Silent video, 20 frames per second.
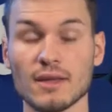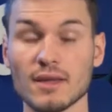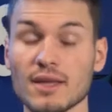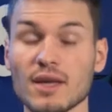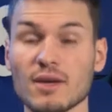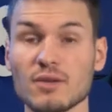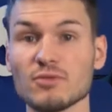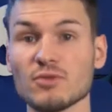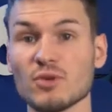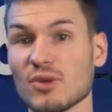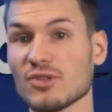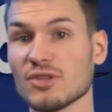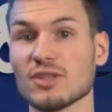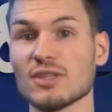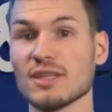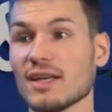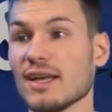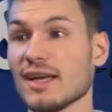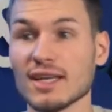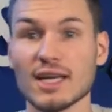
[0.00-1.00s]

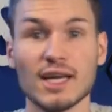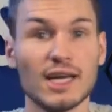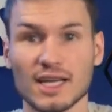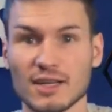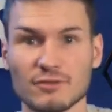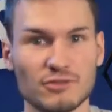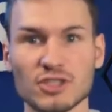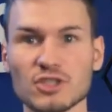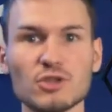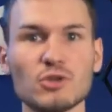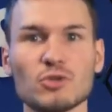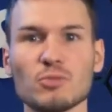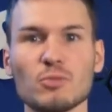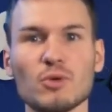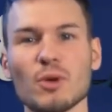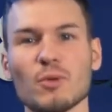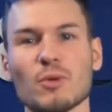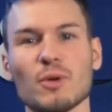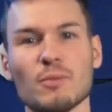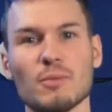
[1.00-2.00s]
Unfortunately, I have a huge
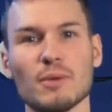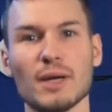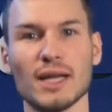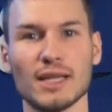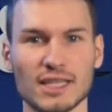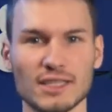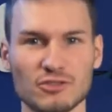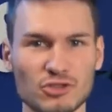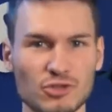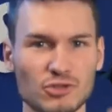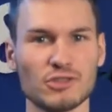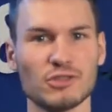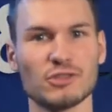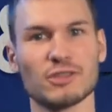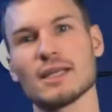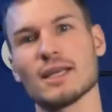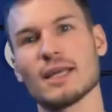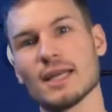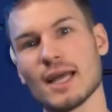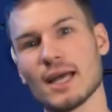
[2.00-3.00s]
problem and as you can
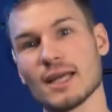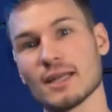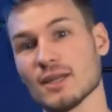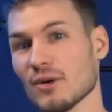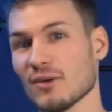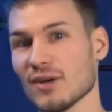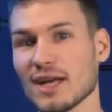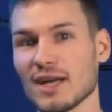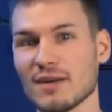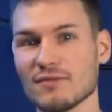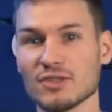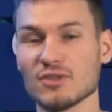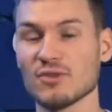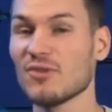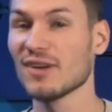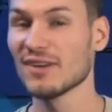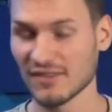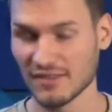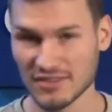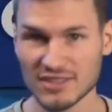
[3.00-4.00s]
see, I don't have a
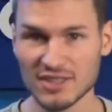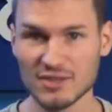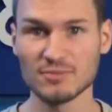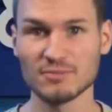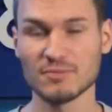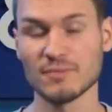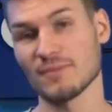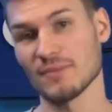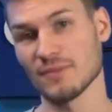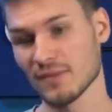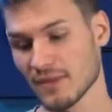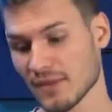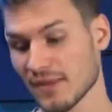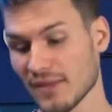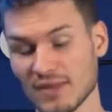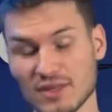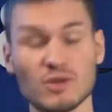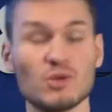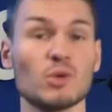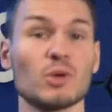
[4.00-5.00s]
green thumb.
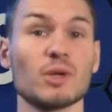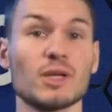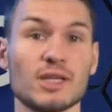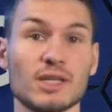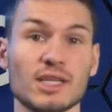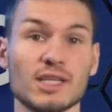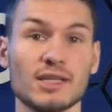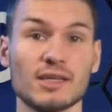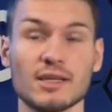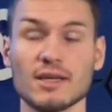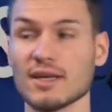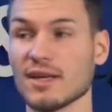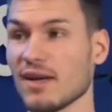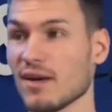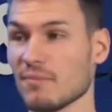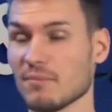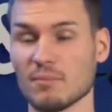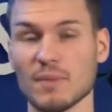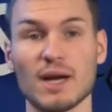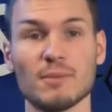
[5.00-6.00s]
Accordingly,
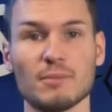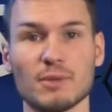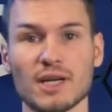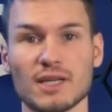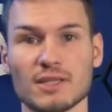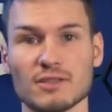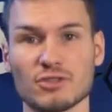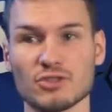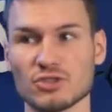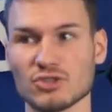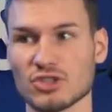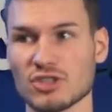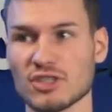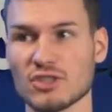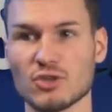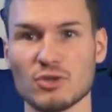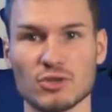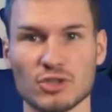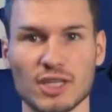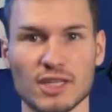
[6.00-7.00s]
my plants usually
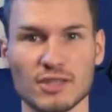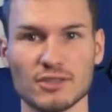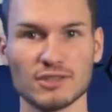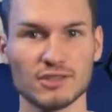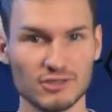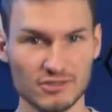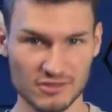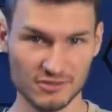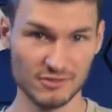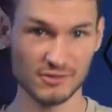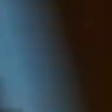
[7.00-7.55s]
look like this,